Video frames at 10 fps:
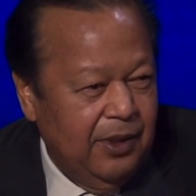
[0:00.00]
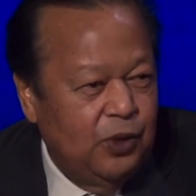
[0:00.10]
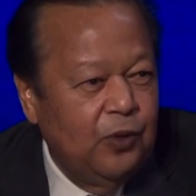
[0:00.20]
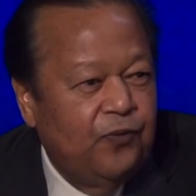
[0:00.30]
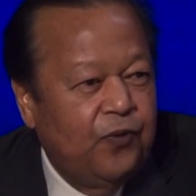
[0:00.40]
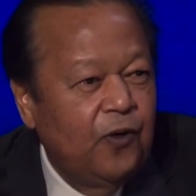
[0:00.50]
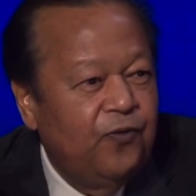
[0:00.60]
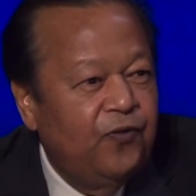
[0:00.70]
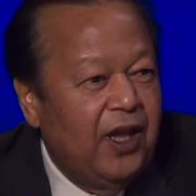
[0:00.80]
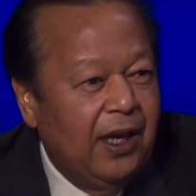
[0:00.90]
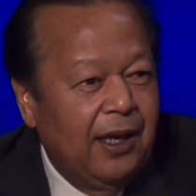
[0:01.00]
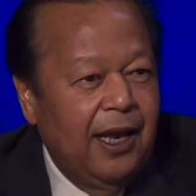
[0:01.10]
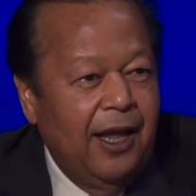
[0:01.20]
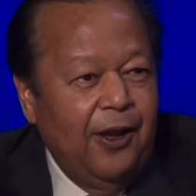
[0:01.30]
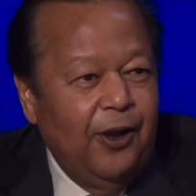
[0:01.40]
to
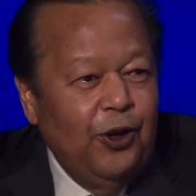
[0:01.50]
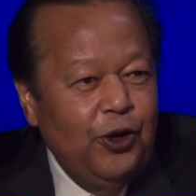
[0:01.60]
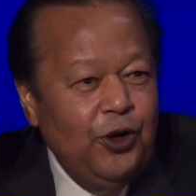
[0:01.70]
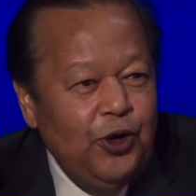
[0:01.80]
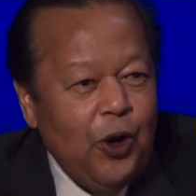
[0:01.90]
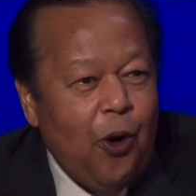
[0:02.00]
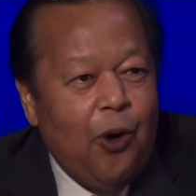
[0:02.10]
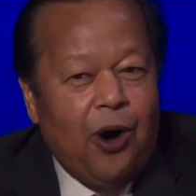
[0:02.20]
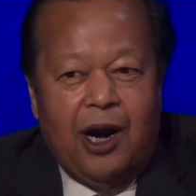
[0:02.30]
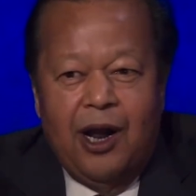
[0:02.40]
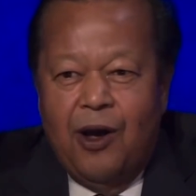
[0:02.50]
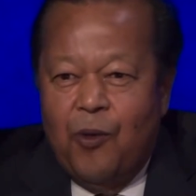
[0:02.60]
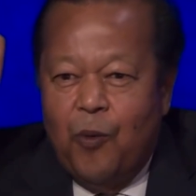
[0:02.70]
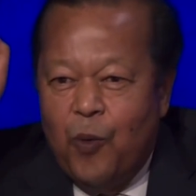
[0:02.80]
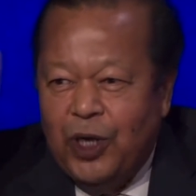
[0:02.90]
fulfill
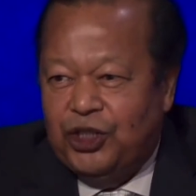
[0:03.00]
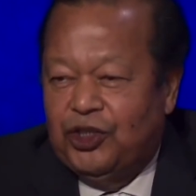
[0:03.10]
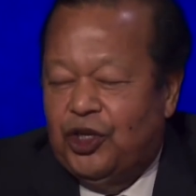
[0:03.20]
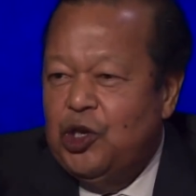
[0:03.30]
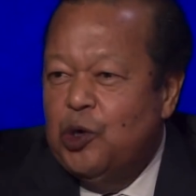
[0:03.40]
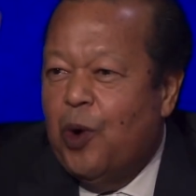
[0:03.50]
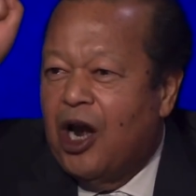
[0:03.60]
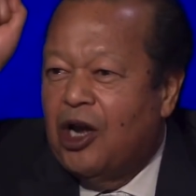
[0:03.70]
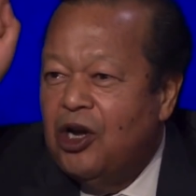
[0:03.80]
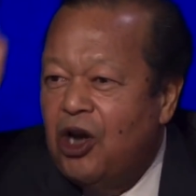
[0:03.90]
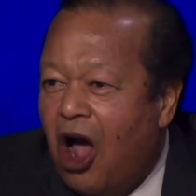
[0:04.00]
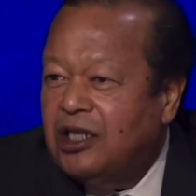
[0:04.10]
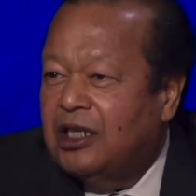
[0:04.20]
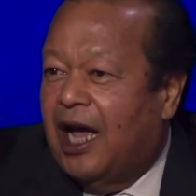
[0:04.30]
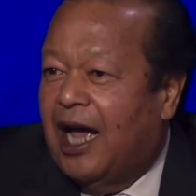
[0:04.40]
your wishes. You are
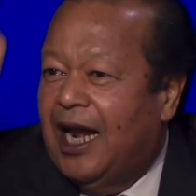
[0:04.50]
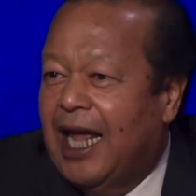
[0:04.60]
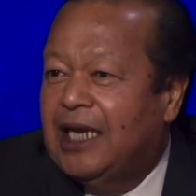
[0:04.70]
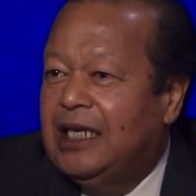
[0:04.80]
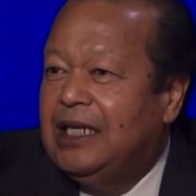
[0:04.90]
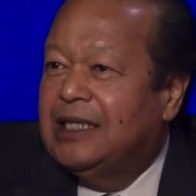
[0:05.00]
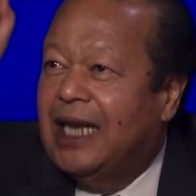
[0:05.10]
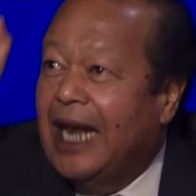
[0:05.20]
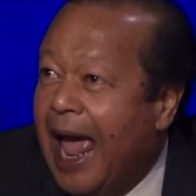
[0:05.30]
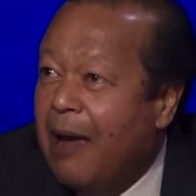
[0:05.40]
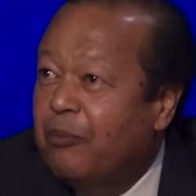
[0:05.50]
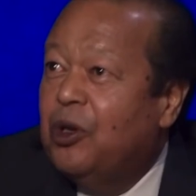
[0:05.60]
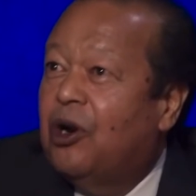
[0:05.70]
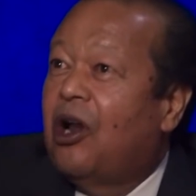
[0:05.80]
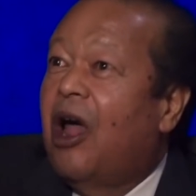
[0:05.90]
not Aladdin's lamp.
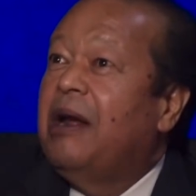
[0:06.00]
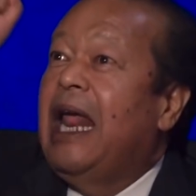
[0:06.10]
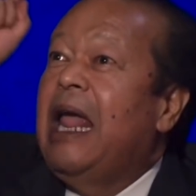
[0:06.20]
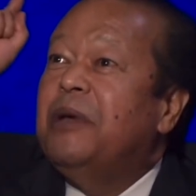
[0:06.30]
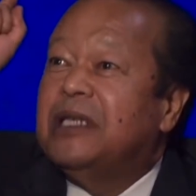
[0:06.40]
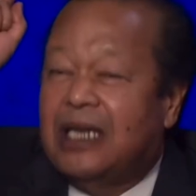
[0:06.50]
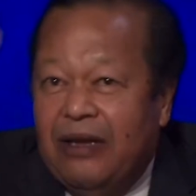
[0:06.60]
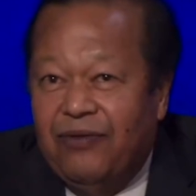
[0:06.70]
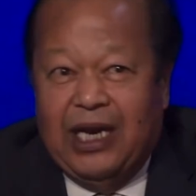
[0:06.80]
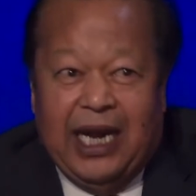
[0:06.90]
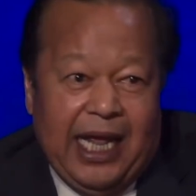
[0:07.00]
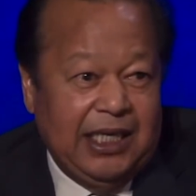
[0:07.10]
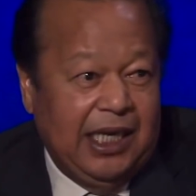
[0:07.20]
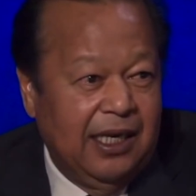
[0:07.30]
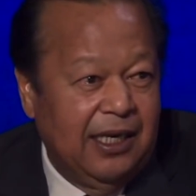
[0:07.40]
Your name isn't even
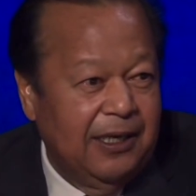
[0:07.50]
Aladdin.